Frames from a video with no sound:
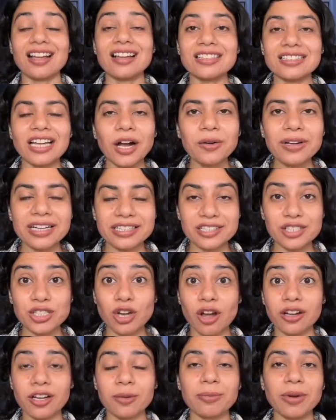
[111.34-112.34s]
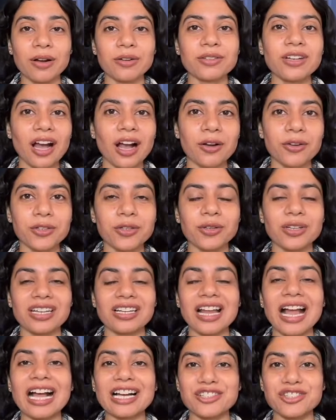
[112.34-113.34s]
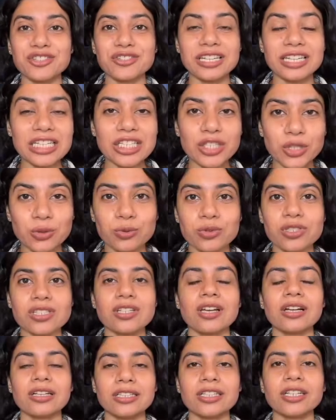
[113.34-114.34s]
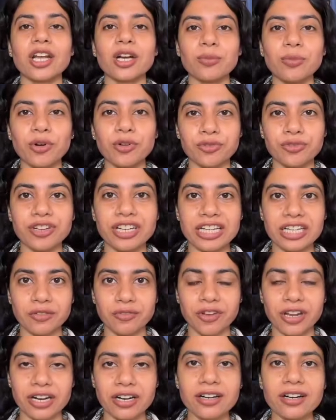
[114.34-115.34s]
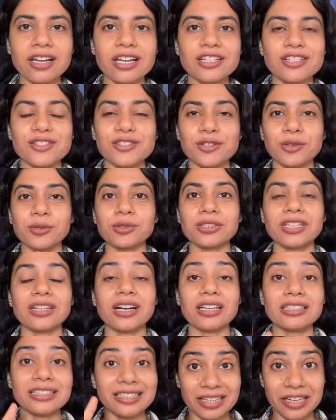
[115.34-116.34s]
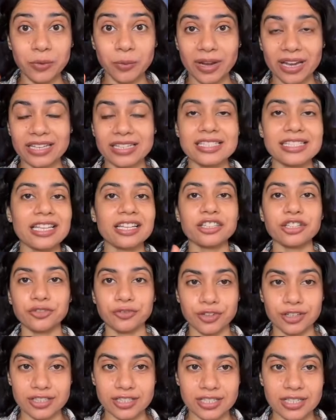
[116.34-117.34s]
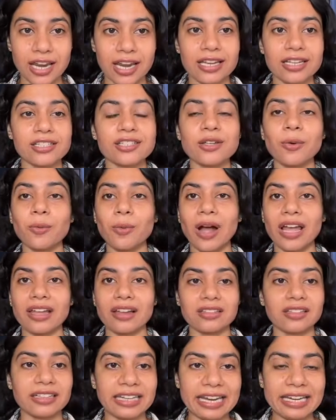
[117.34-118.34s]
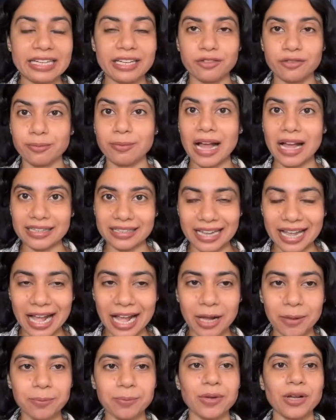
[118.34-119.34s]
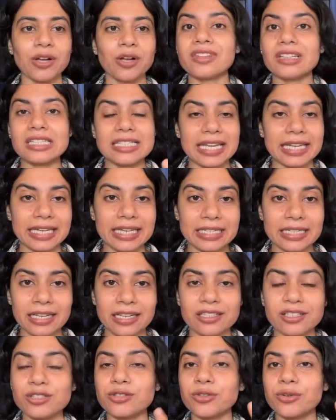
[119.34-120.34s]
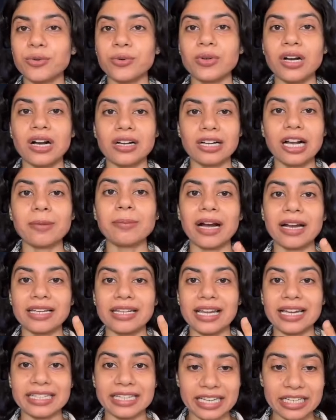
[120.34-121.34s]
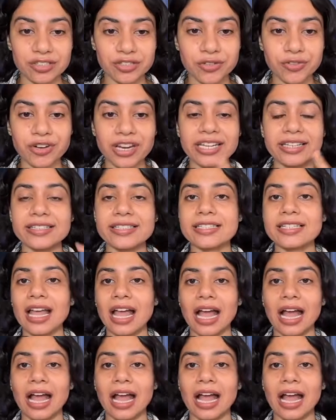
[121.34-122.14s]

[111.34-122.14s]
Now let us talk about how you can actually use TurboFieldfare. So there are three ways. The first is via the native Mac app. The second is through a command line interface.